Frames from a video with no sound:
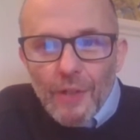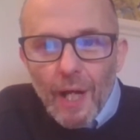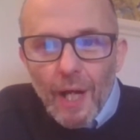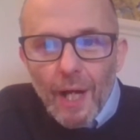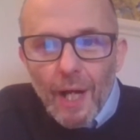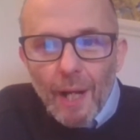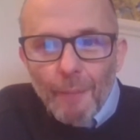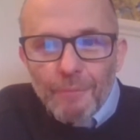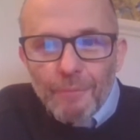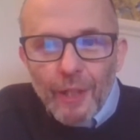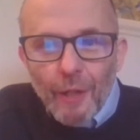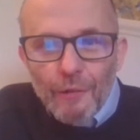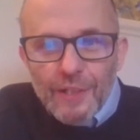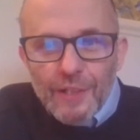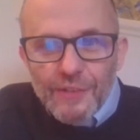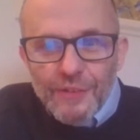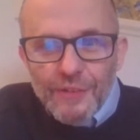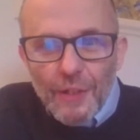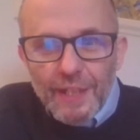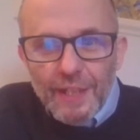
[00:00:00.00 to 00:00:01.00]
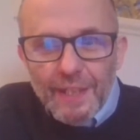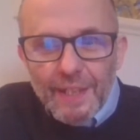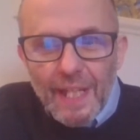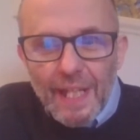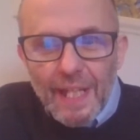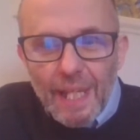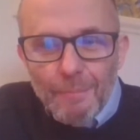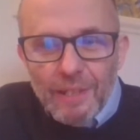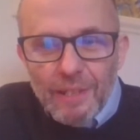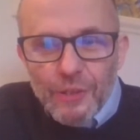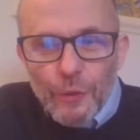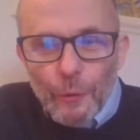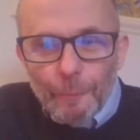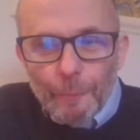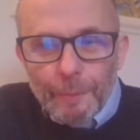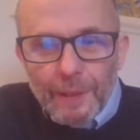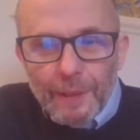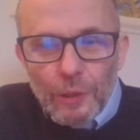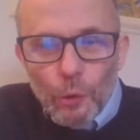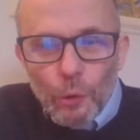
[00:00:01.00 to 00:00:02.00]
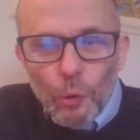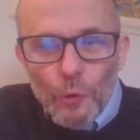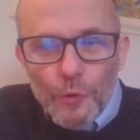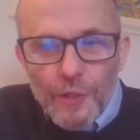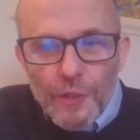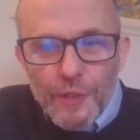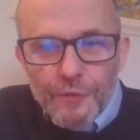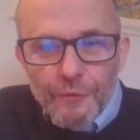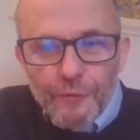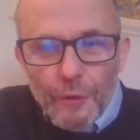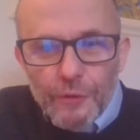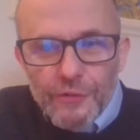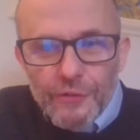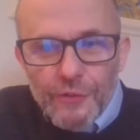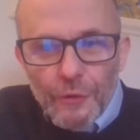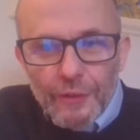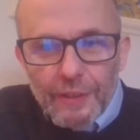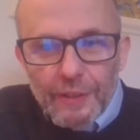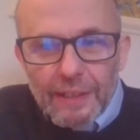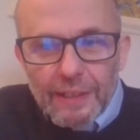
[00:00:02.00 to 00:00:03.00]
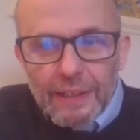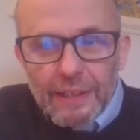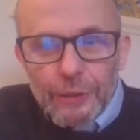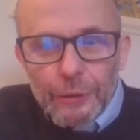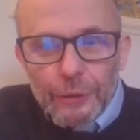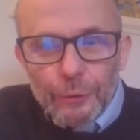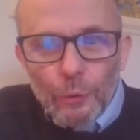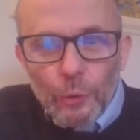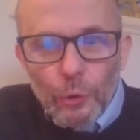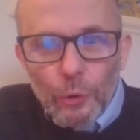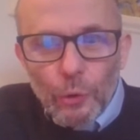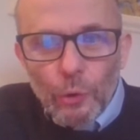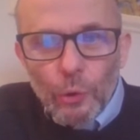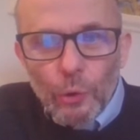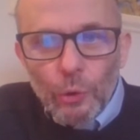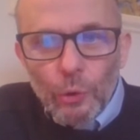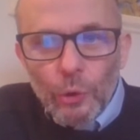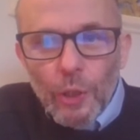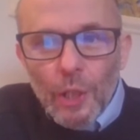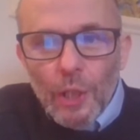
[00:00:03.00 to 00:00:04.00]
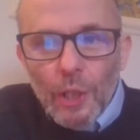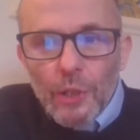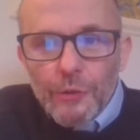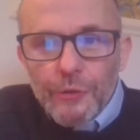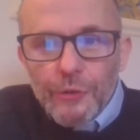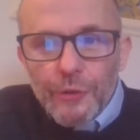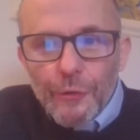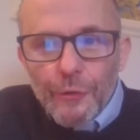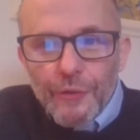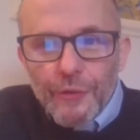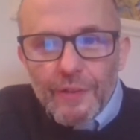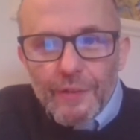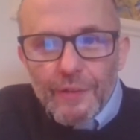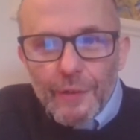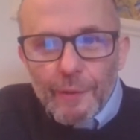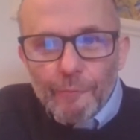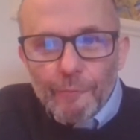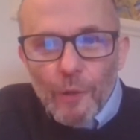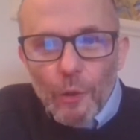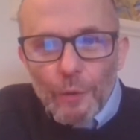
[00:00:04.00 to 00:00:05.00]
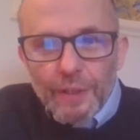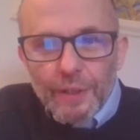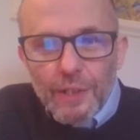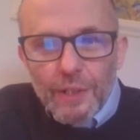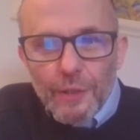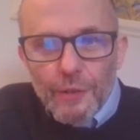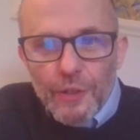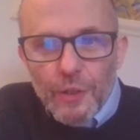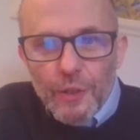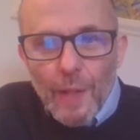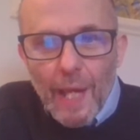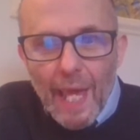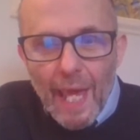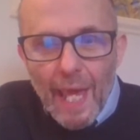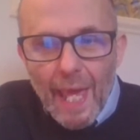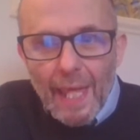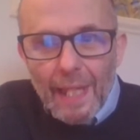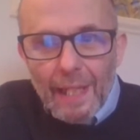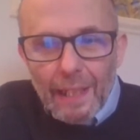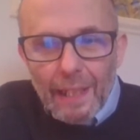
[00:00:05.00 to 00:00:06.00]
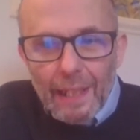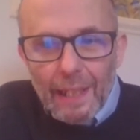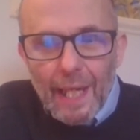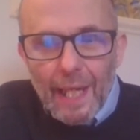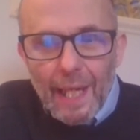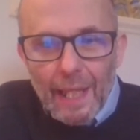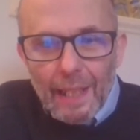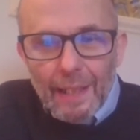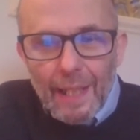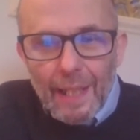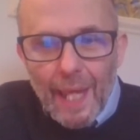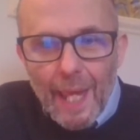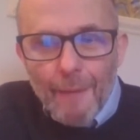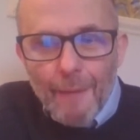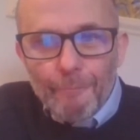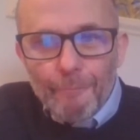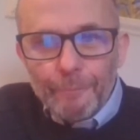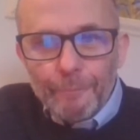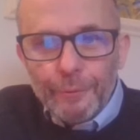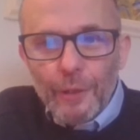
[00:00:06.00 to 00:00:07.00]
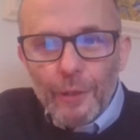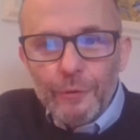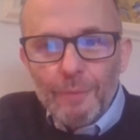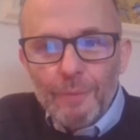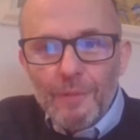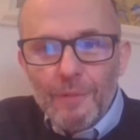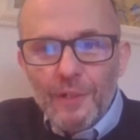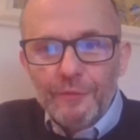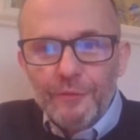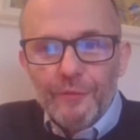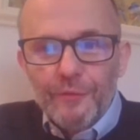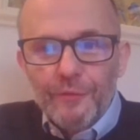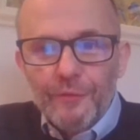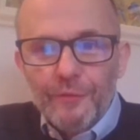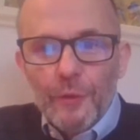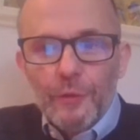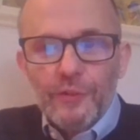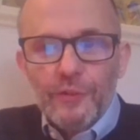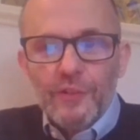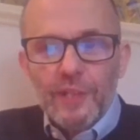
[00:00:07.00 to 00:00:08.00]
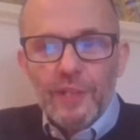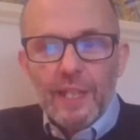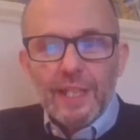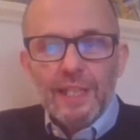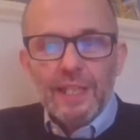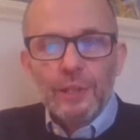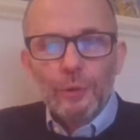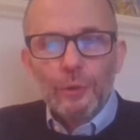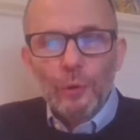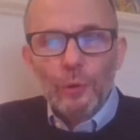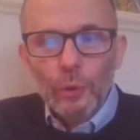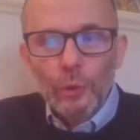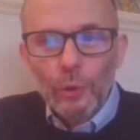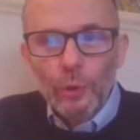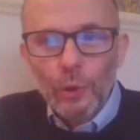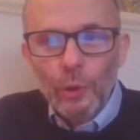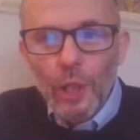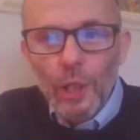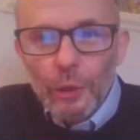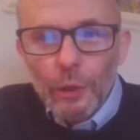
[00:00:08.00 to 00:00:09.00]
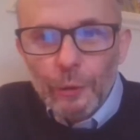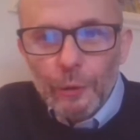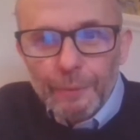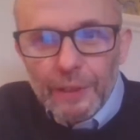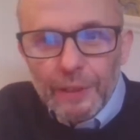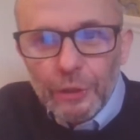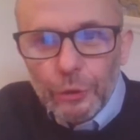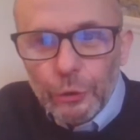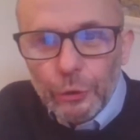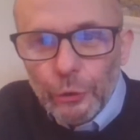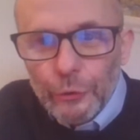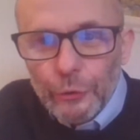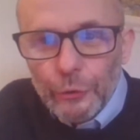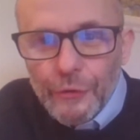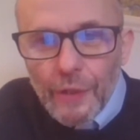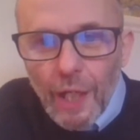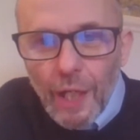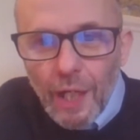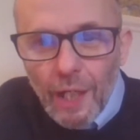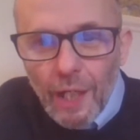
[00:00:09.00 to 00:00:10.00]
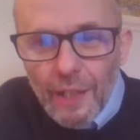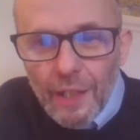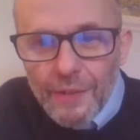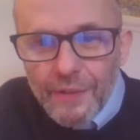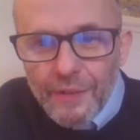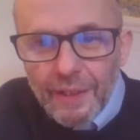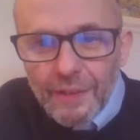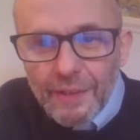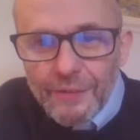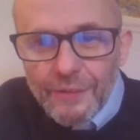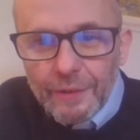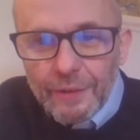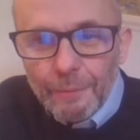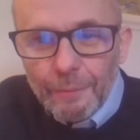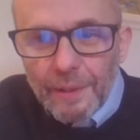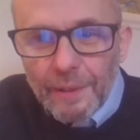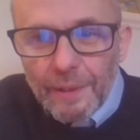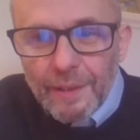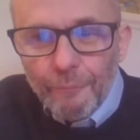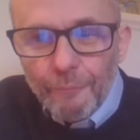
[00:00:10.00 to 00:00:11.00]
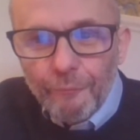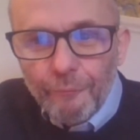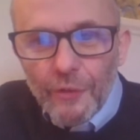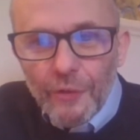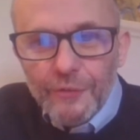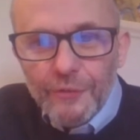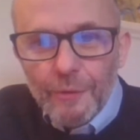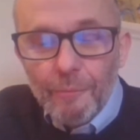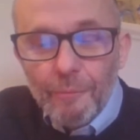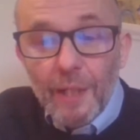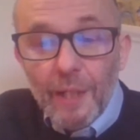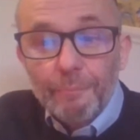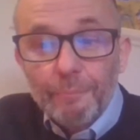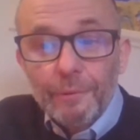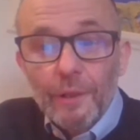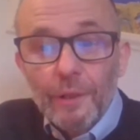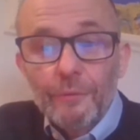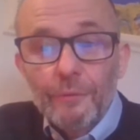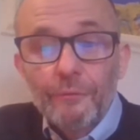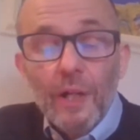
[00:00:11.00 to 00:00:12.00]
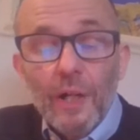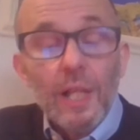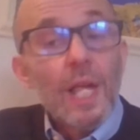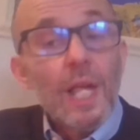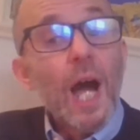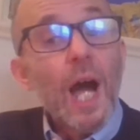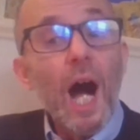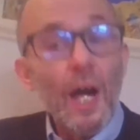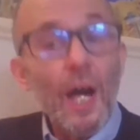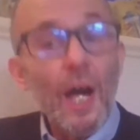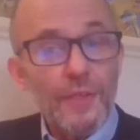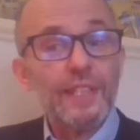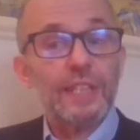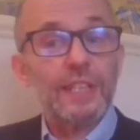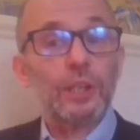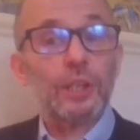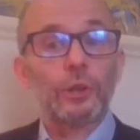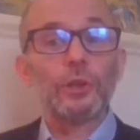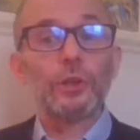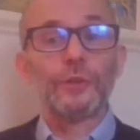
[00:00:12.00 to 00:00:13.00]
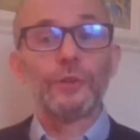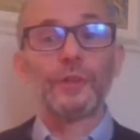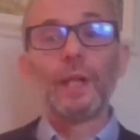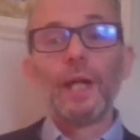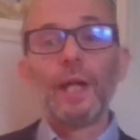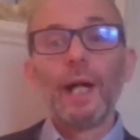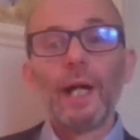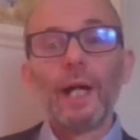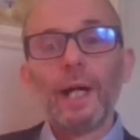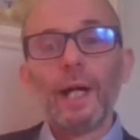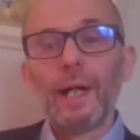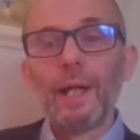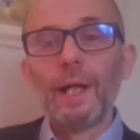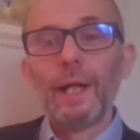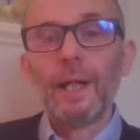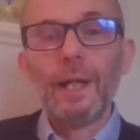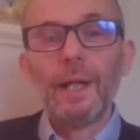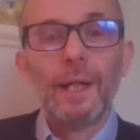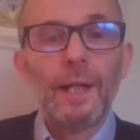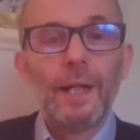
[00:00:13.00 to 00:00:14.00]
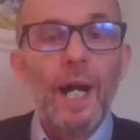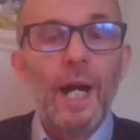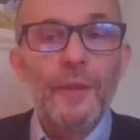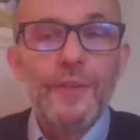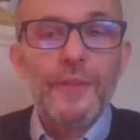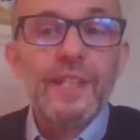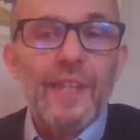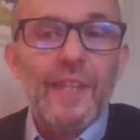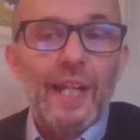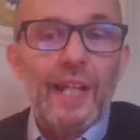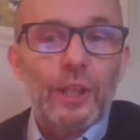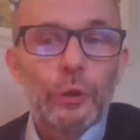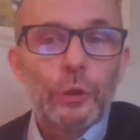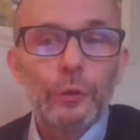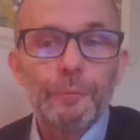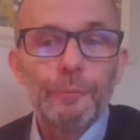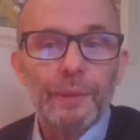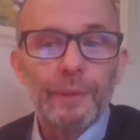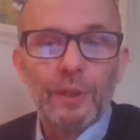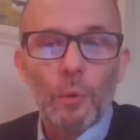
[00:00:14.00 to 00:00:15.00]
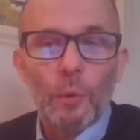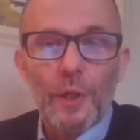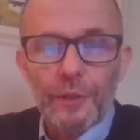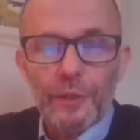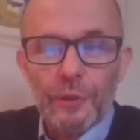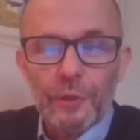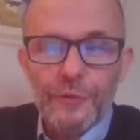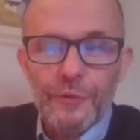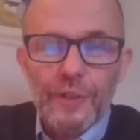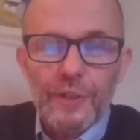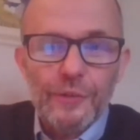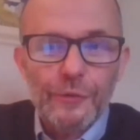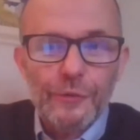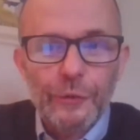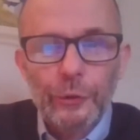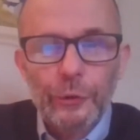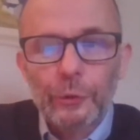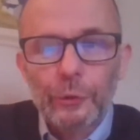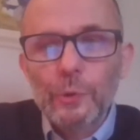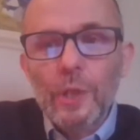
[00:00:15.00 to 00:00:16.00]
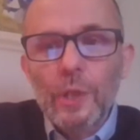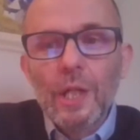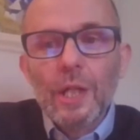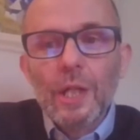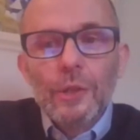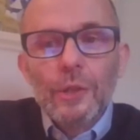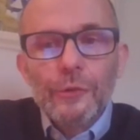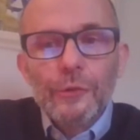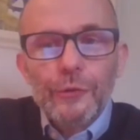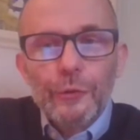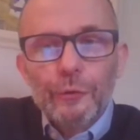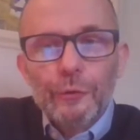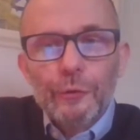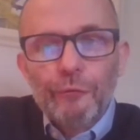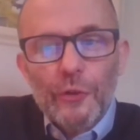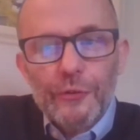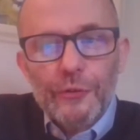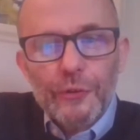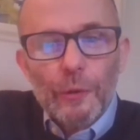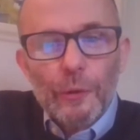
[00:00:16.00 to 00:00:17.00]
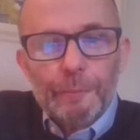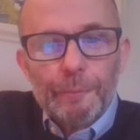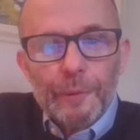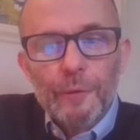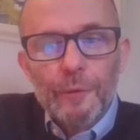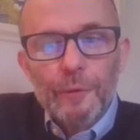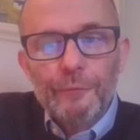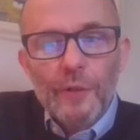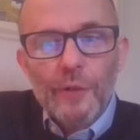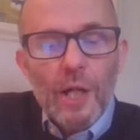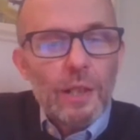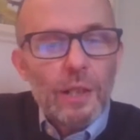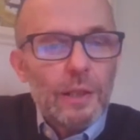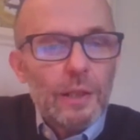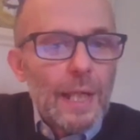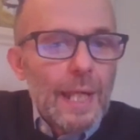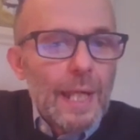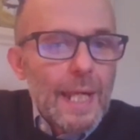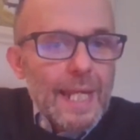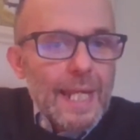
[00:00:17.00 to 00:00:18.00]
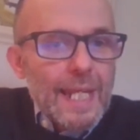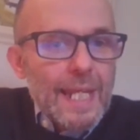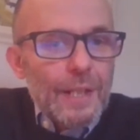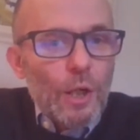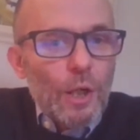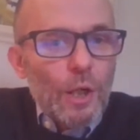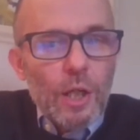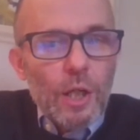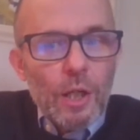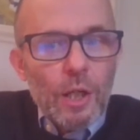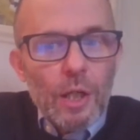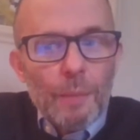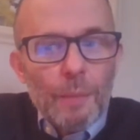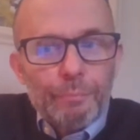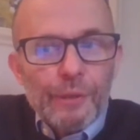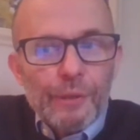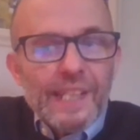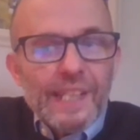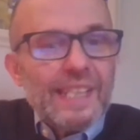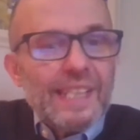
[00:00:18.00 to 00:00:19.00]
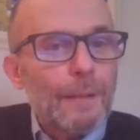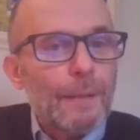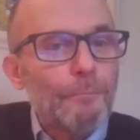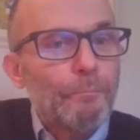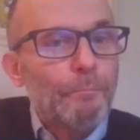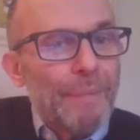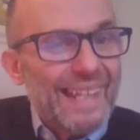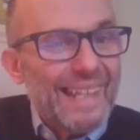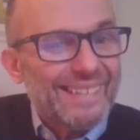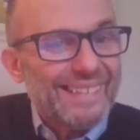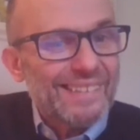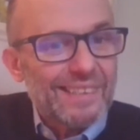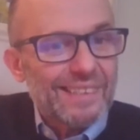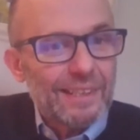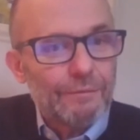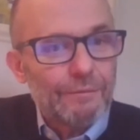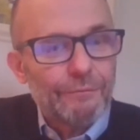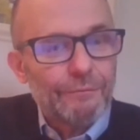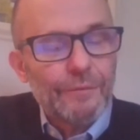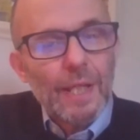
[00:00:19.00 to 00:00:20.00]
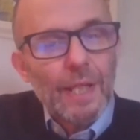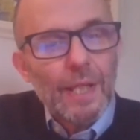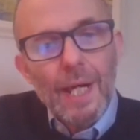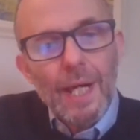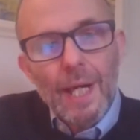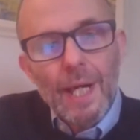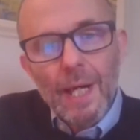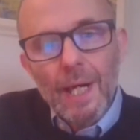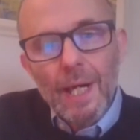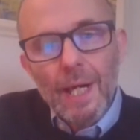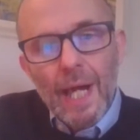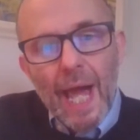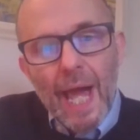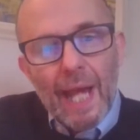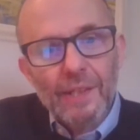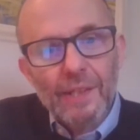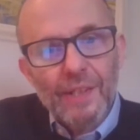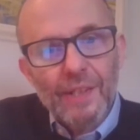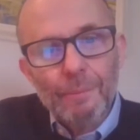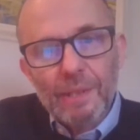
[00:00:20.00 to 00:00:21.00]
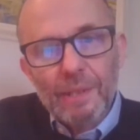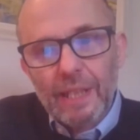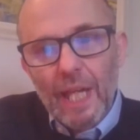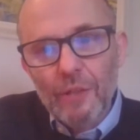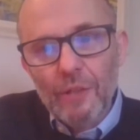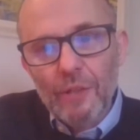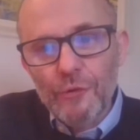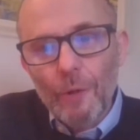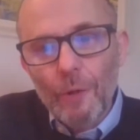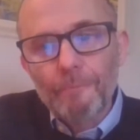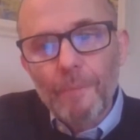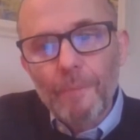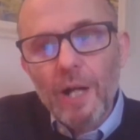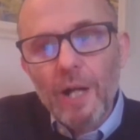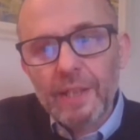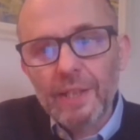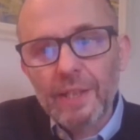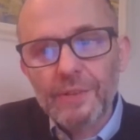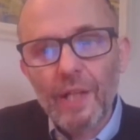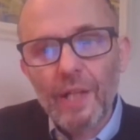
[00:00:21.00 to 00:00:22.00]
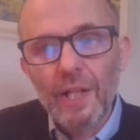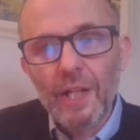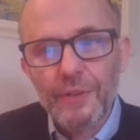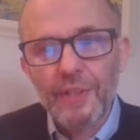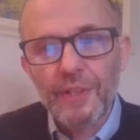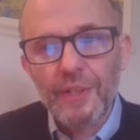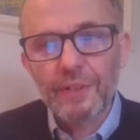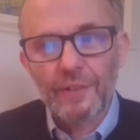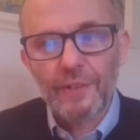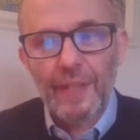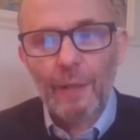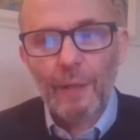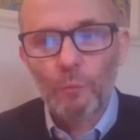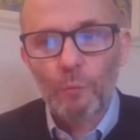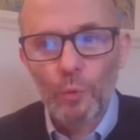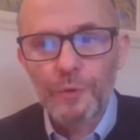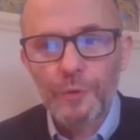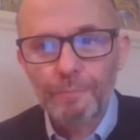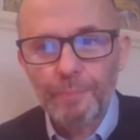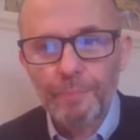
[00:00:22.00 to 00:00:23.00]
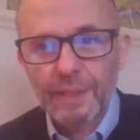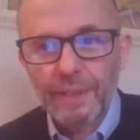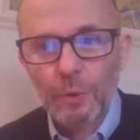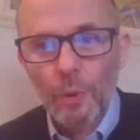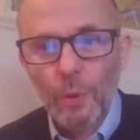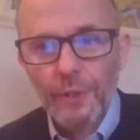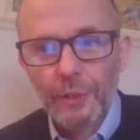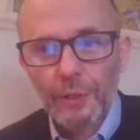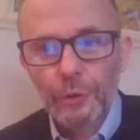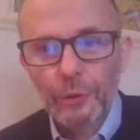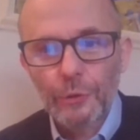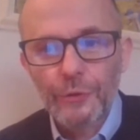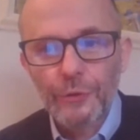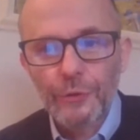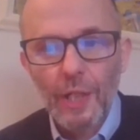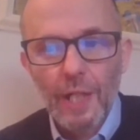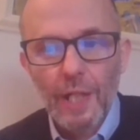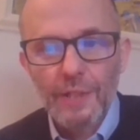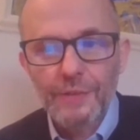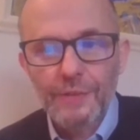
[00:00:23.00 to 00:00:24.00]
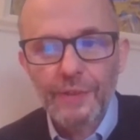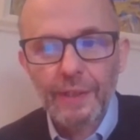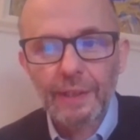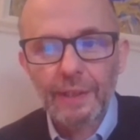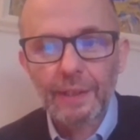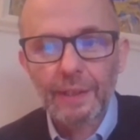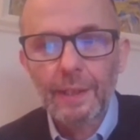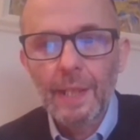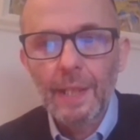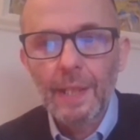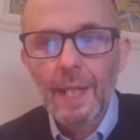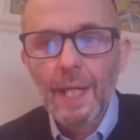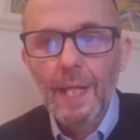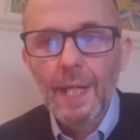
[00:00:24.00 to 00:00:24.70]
I'm currently studying an LM in European law that is focused on EU law. Do you think that enrolling in a new LLM program that is focused in EU law could be a good idea to complete and foster my profile? I think it could. I think that could be quite a good thing to do, to foster your profile in a pretty competitive academic and job market. I think that that would be quite a good idea.